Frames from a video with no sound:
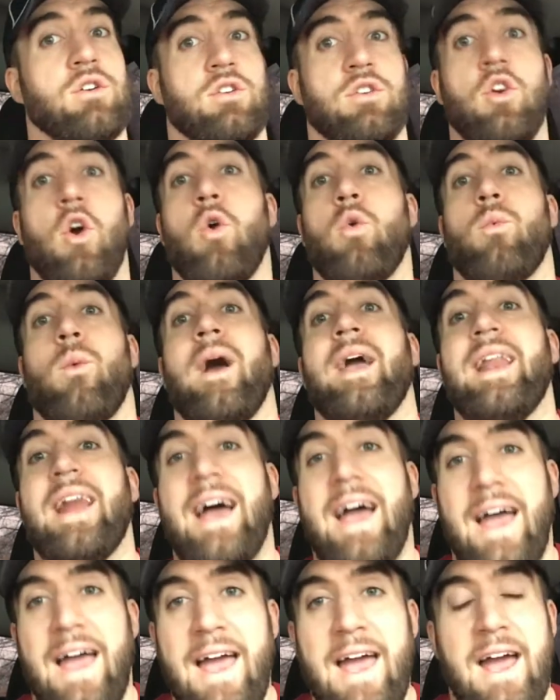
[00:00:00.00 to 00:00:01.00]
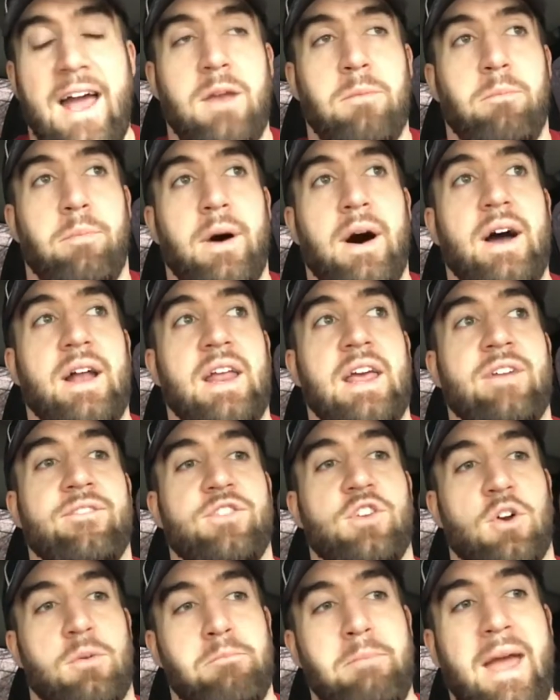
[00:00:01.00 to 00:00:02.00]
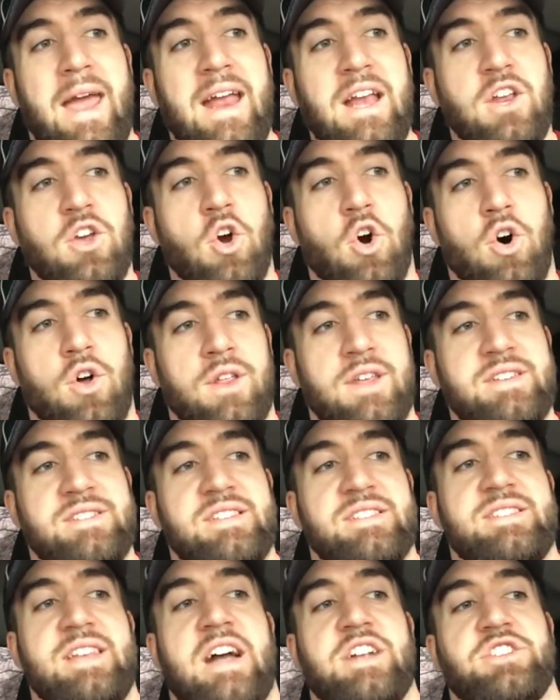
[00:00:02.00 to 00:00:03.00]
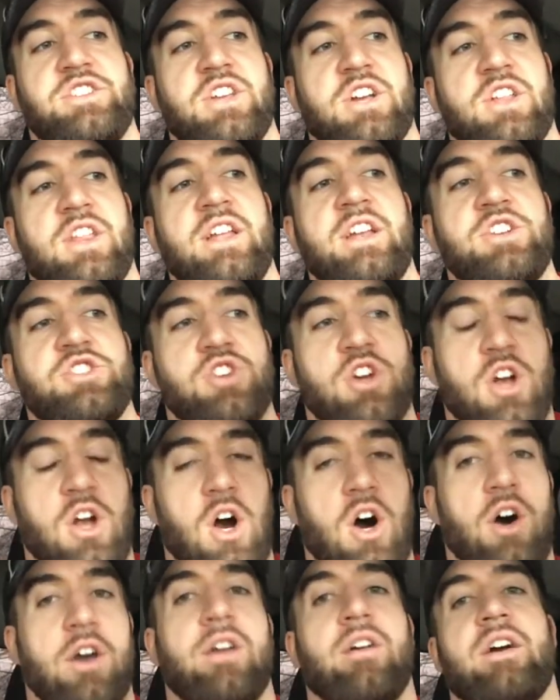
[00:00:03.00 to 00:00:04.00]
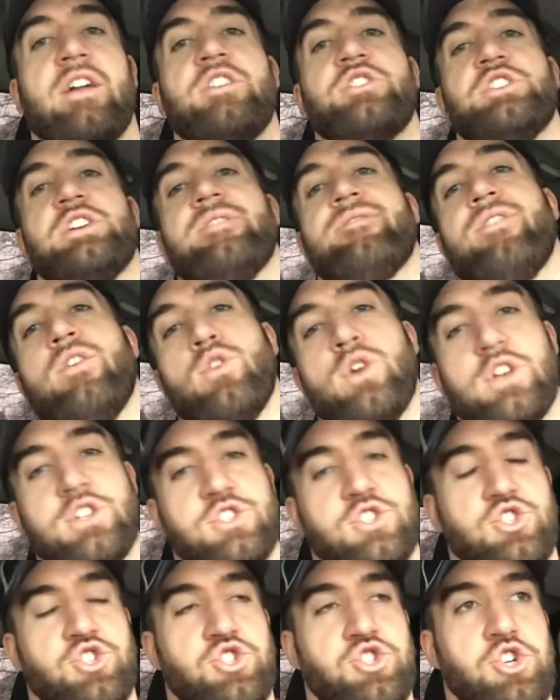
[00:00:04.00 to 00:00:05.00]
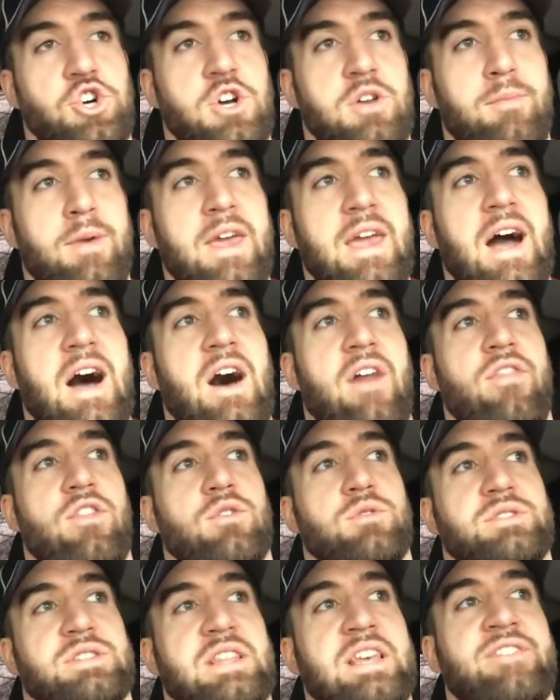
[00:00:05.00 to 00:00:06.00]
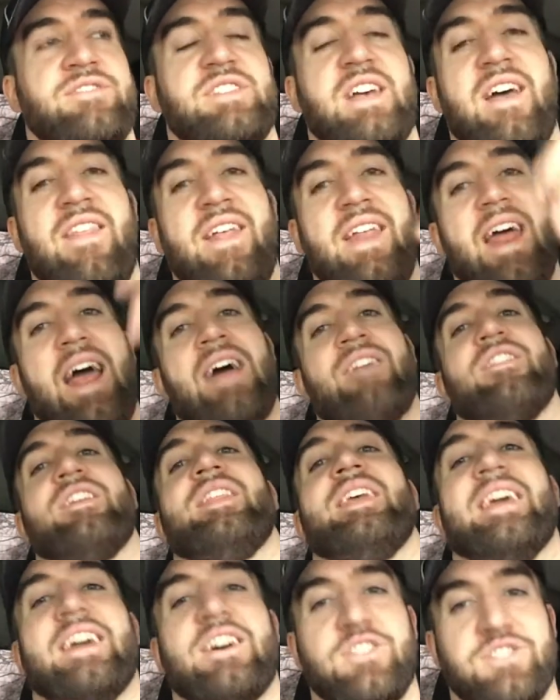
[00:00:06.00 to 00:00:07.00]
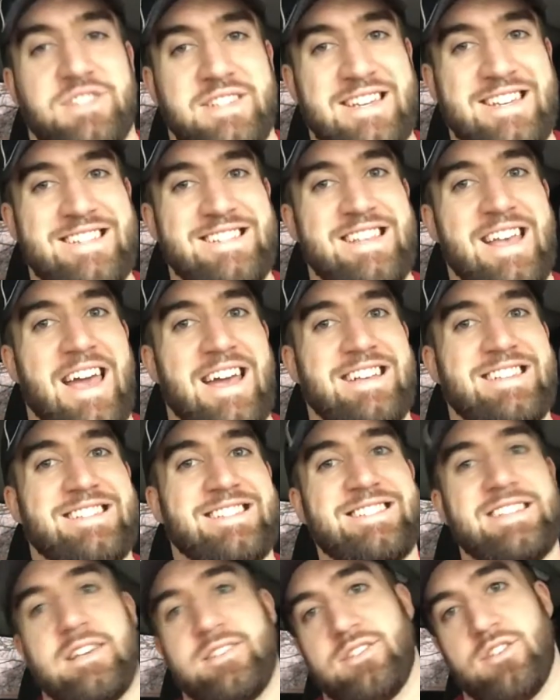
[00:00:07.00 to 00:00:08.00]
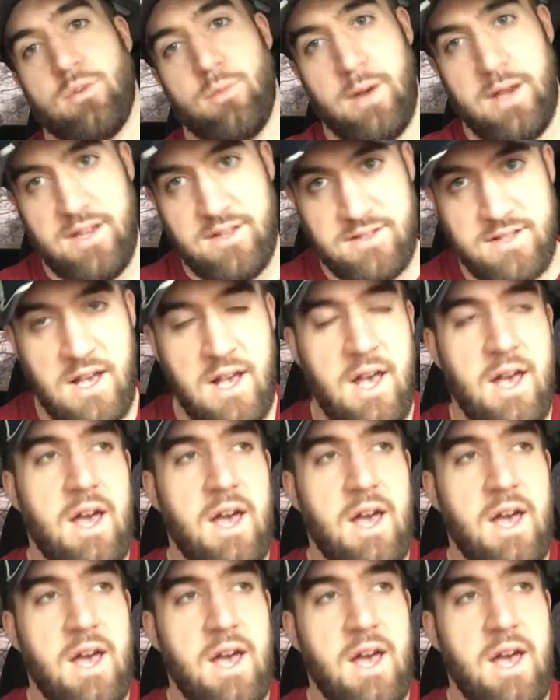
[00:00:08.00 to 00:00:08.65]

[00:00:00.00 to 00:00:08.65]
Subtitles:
go right ahead. But if your main goal is the snatch and the clean and jerk, all your energy and focus should be on those lifts, and then everything else is accessories.